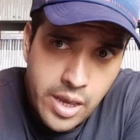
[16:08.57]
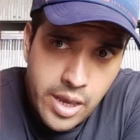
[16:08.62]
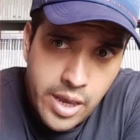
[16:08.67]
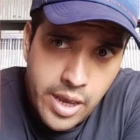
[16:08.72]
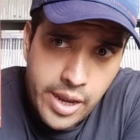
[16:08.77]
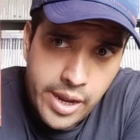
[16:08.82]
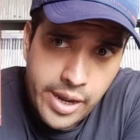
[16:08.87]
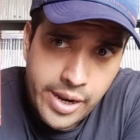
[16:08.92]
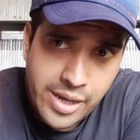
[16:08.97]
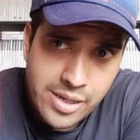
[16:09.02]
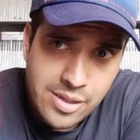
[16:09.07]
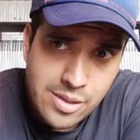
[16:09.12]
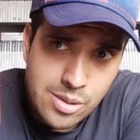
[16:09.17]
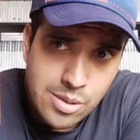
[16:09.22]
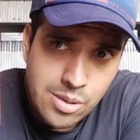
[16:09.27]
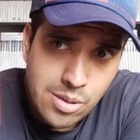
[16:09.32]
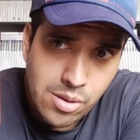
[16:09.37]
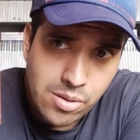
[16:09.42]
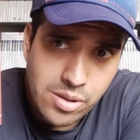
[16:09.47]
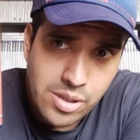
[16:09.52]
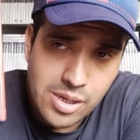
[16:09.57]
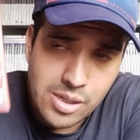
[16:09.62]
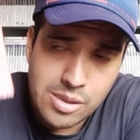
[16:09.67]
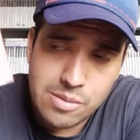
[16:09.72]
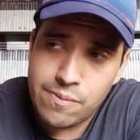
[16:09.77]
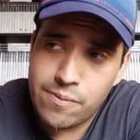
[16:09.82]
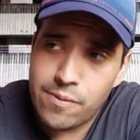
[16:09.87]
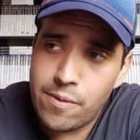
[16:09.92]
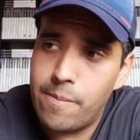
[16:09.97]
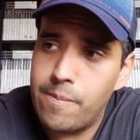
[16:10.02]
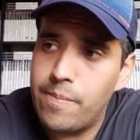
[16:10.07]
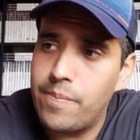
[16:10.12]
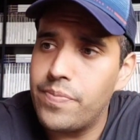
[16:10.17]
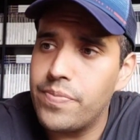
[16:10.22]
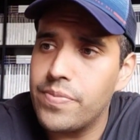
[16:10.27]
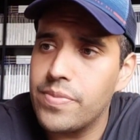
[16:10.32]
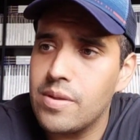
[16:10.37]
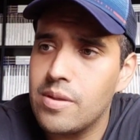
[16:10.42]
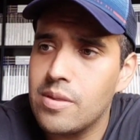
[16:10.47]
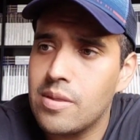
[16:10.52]
And I just saw this from,
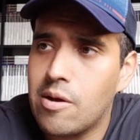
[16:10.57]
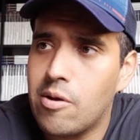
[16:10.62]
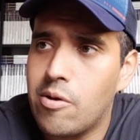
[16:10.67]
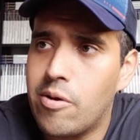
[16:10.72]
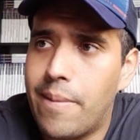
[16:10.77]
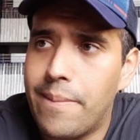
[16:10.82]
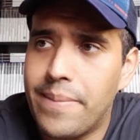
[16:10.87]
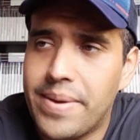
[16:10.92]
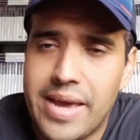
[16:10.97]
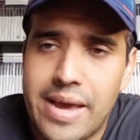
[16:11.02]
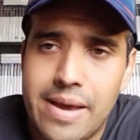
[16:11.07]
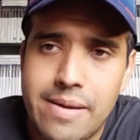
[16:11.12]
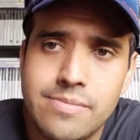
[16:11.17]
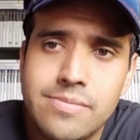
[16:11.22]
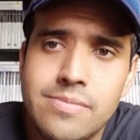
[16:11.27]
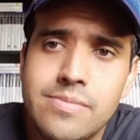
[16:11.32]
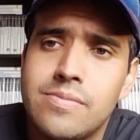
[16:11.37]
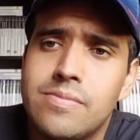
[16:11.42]
it's a Konami game.